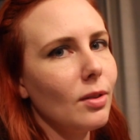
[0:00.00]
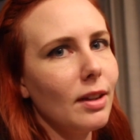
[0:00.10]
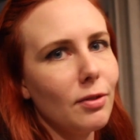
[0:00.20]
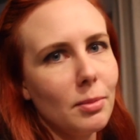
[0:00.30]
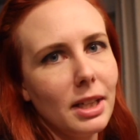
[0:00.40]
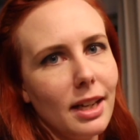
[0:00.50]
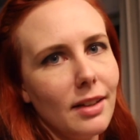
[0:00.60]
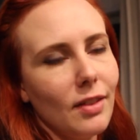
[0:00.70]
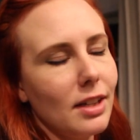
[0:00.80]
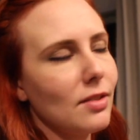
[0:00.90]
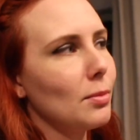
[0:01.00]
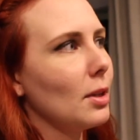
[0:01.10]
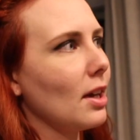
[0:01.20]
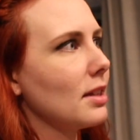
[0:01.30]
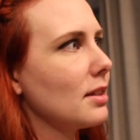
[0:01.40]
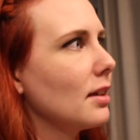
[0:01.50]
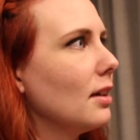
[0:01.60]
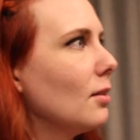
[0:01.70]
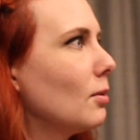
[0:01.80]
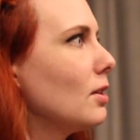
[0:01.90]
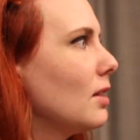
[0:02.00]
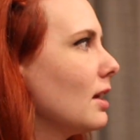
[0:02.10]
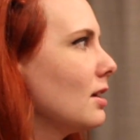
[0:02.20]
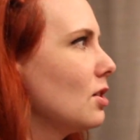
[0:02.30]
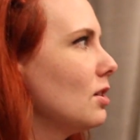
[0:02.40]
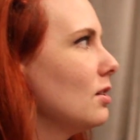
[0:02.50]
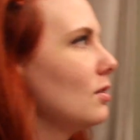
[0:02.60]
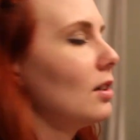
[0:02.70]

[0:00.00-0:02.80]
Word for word: too late for me to get advice from you guys. What do you think I should do?